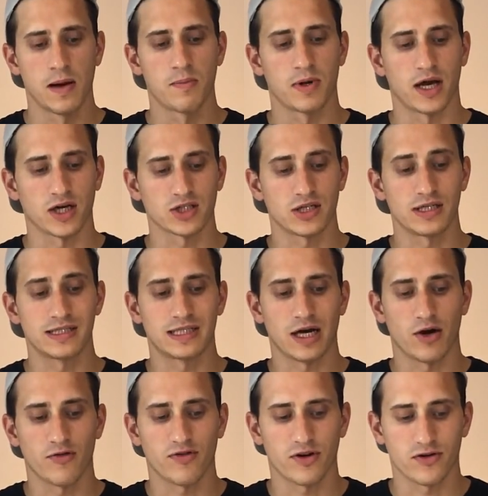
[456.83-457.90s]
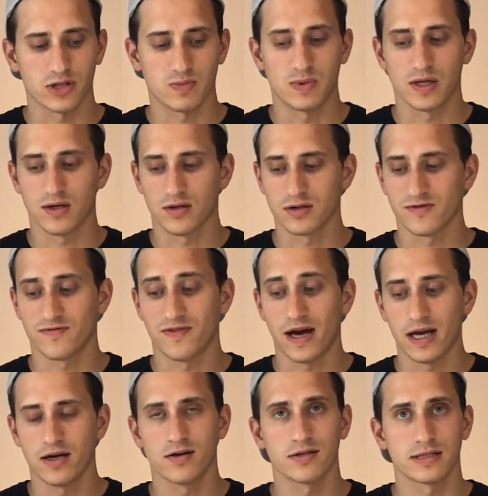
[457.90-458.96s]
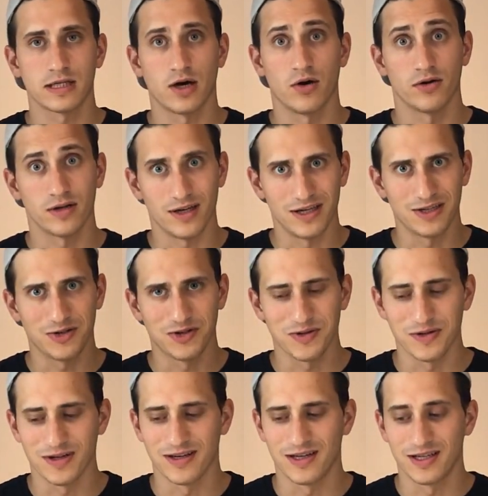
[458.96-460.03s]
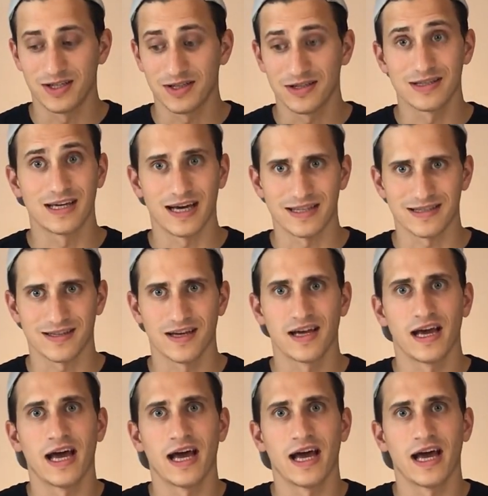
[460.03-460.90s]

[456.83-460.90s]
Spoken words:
but actually these down-firing speakers fire the sound into the desk